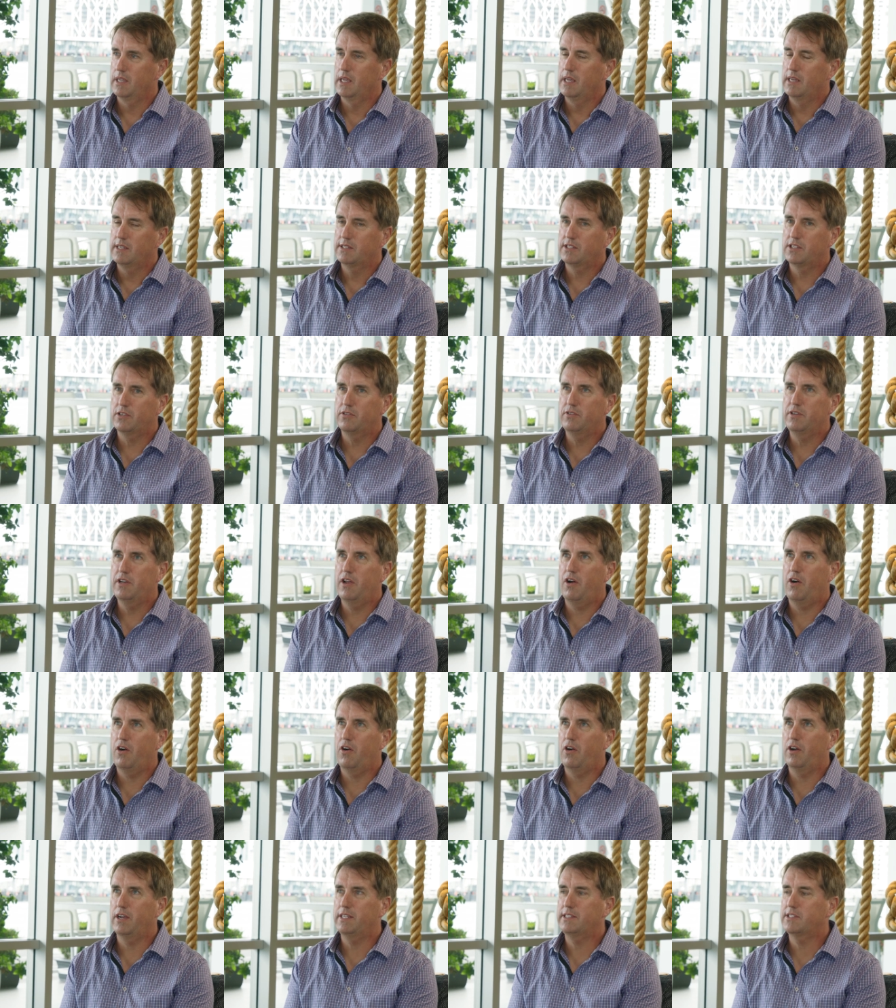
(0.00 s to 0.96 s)
So, in
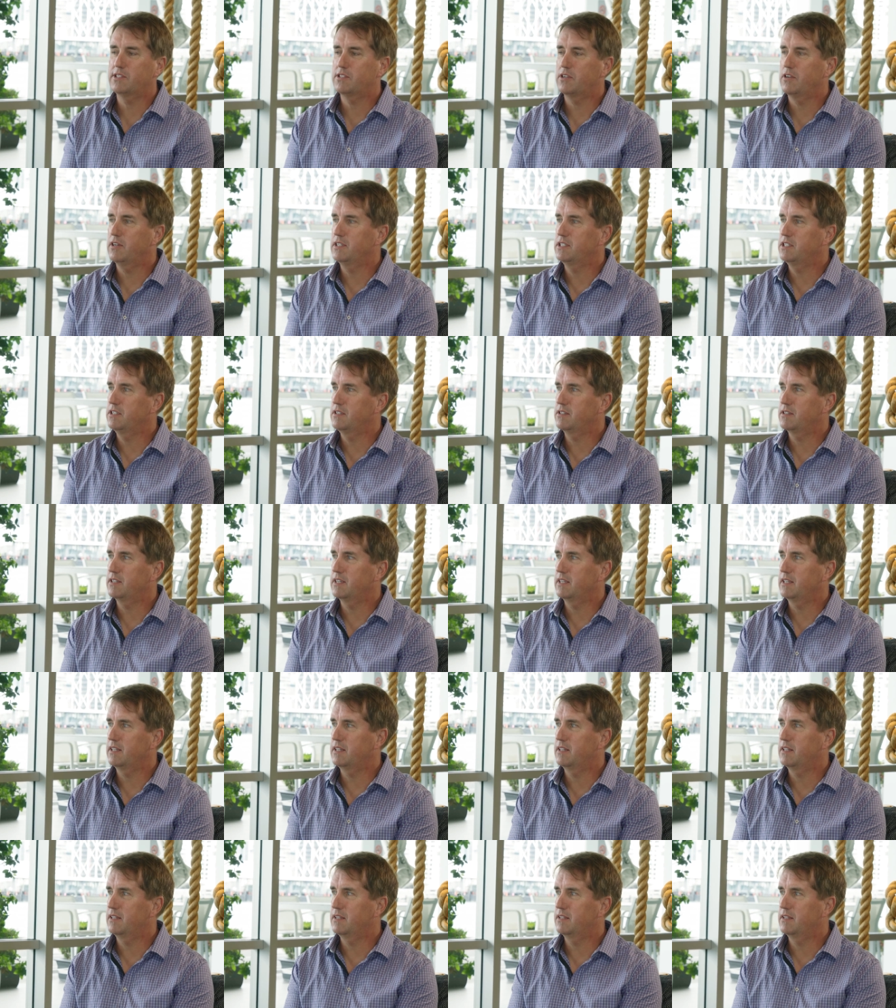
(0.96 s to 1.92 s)
hindsight, do you think
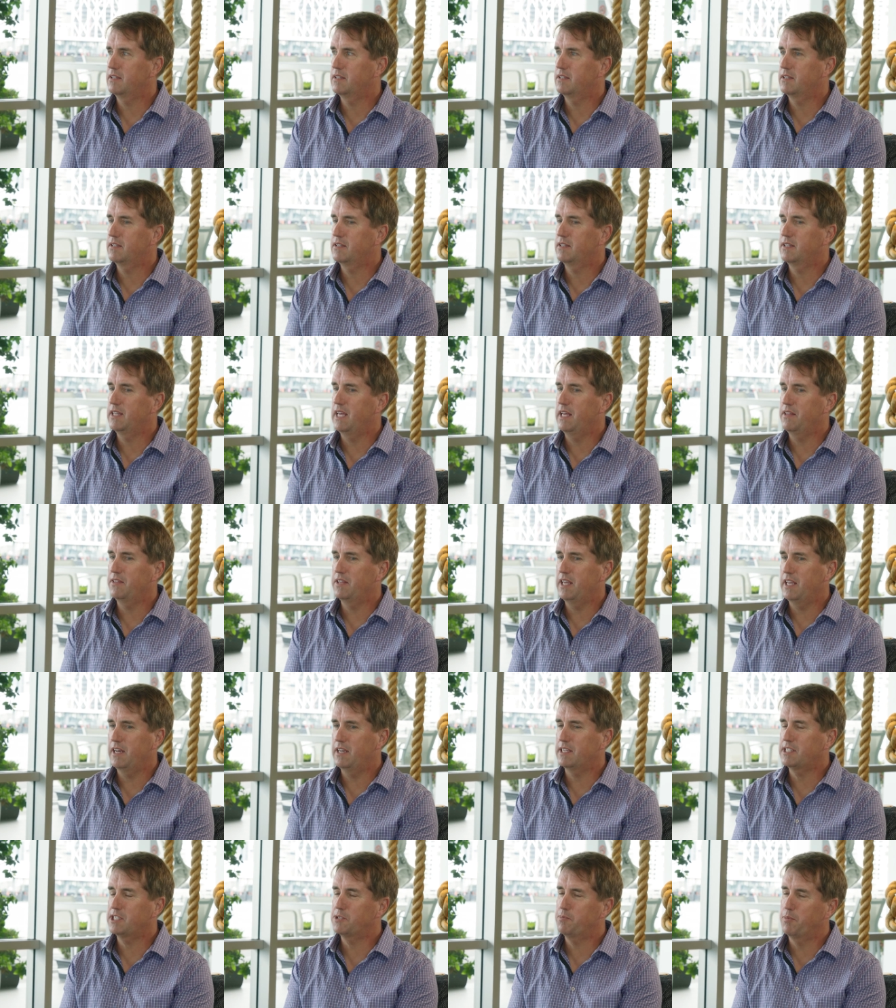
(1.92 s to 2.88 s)
that that
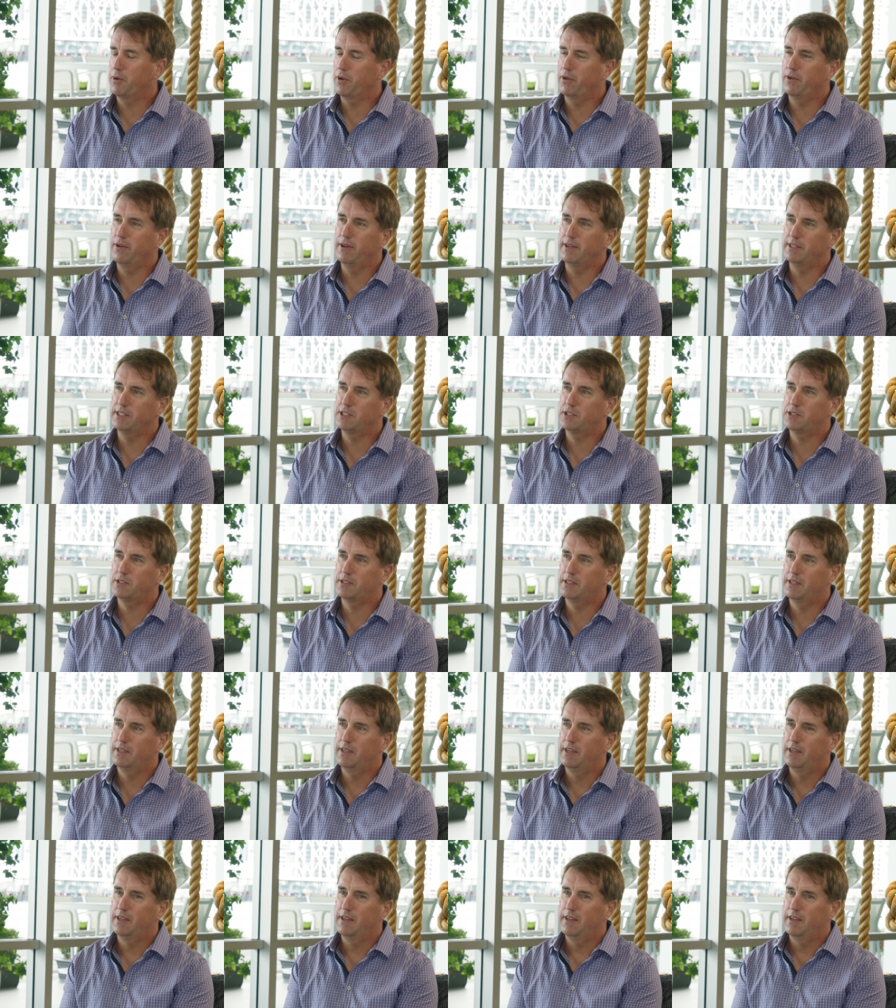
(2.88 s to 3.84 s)
experience
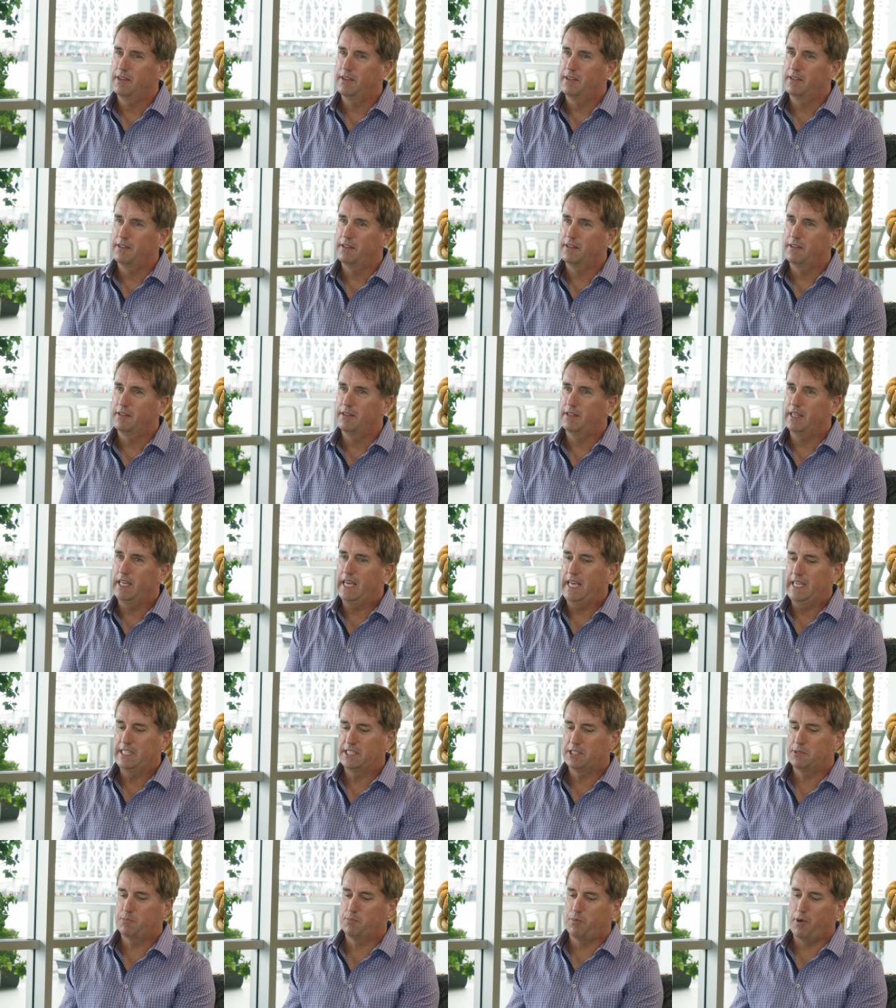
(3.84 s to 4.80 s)

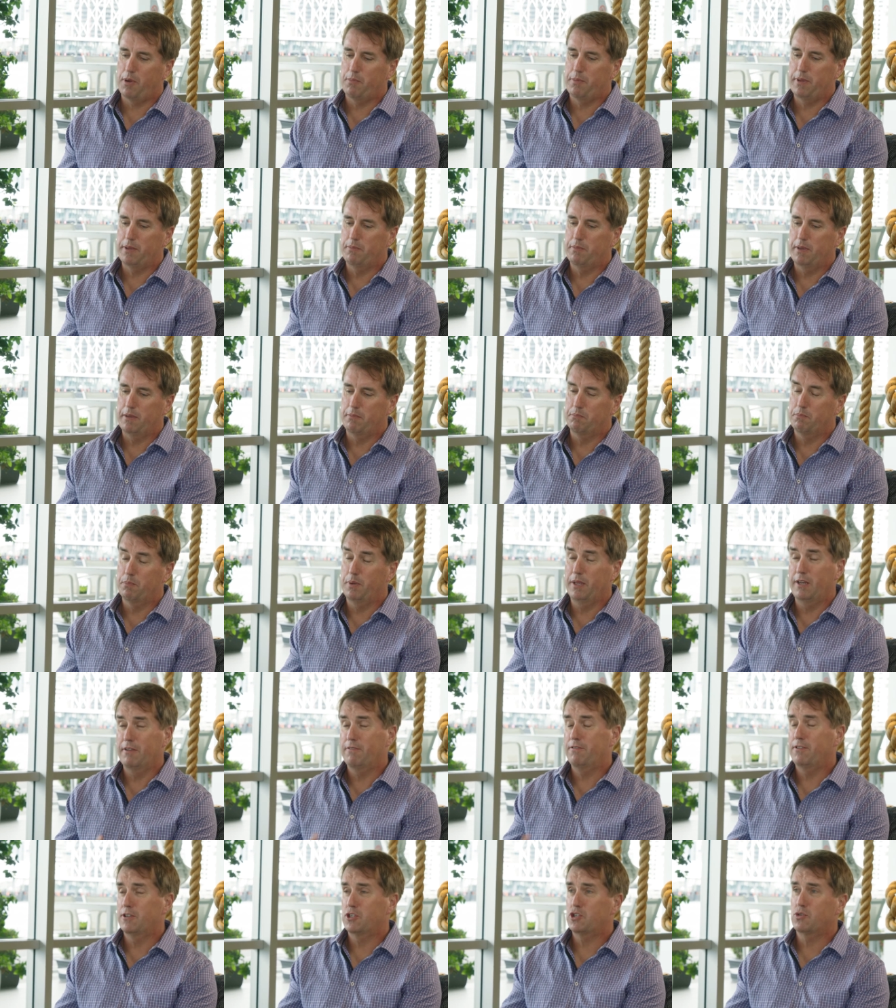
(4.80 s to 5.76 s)
has probably been
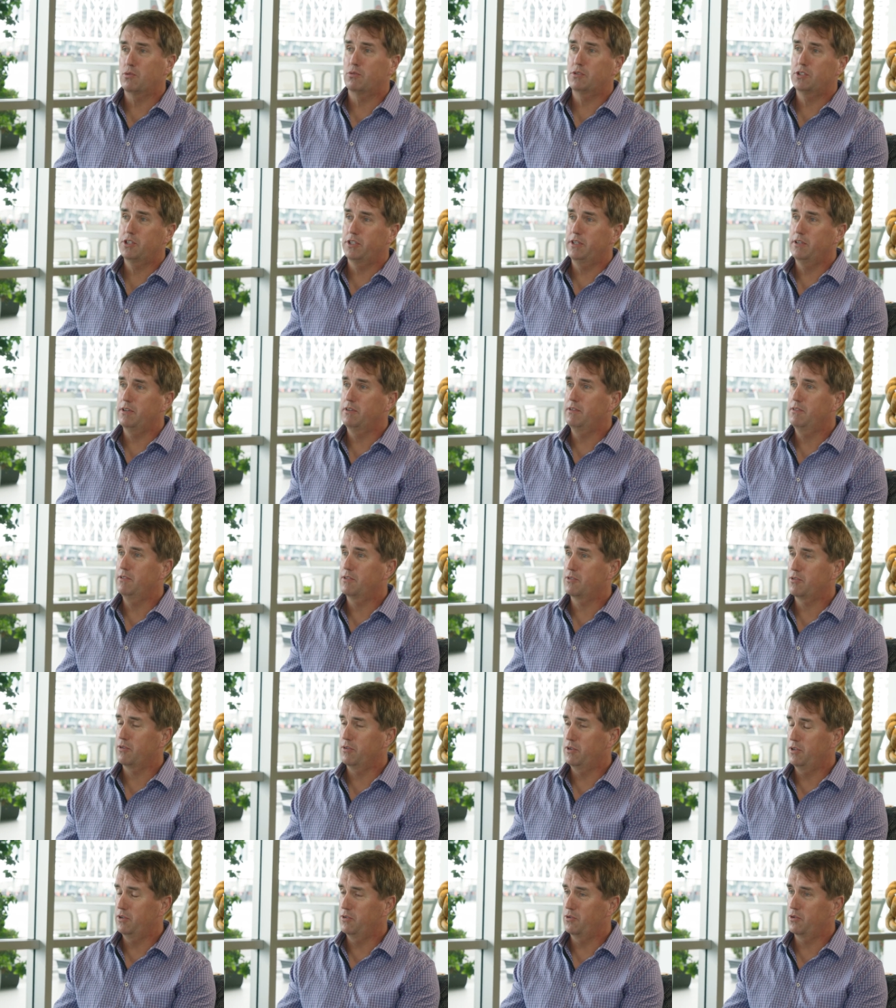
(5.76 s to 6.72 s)
beneficial to you through
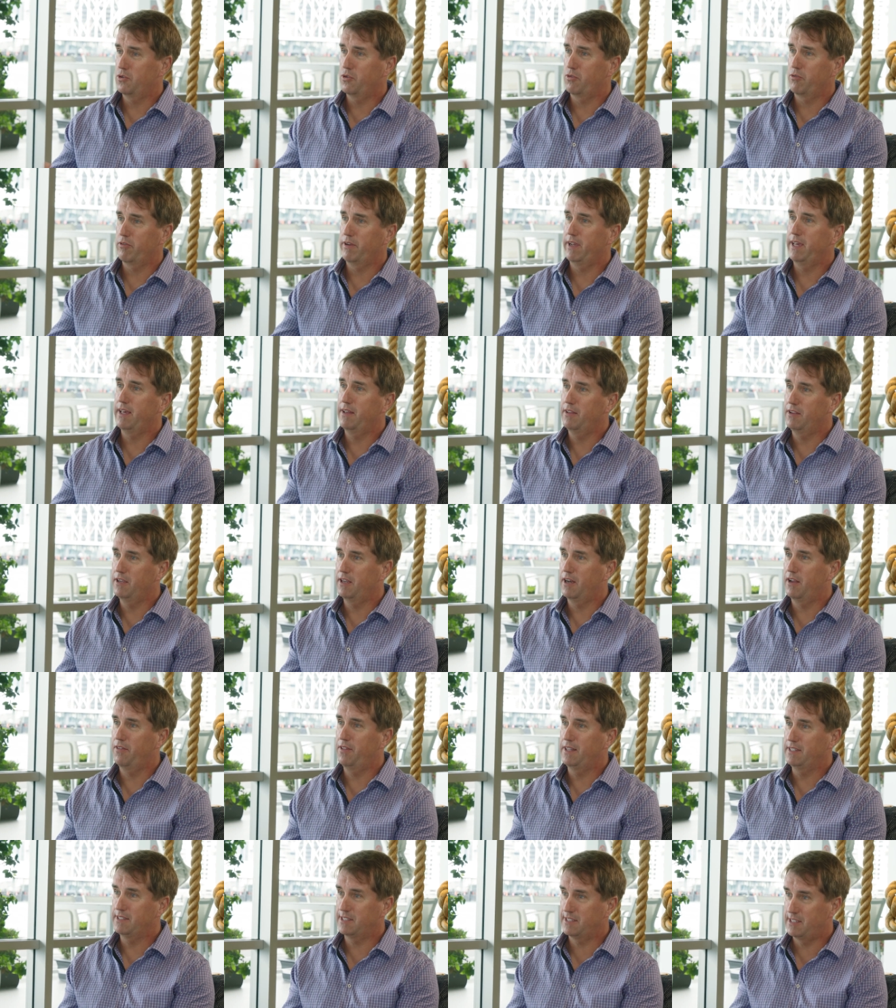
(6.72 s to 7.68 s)
your career? You know,
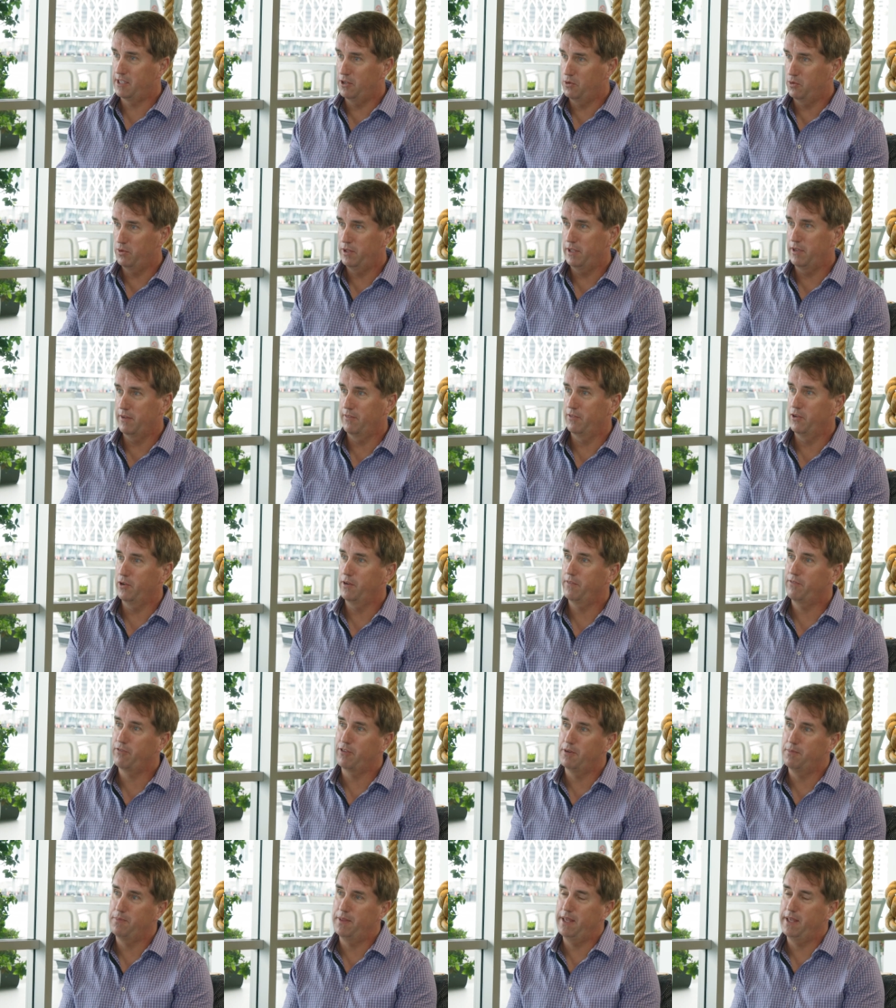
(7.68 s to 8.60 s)
that skill that well, you that, learned from look,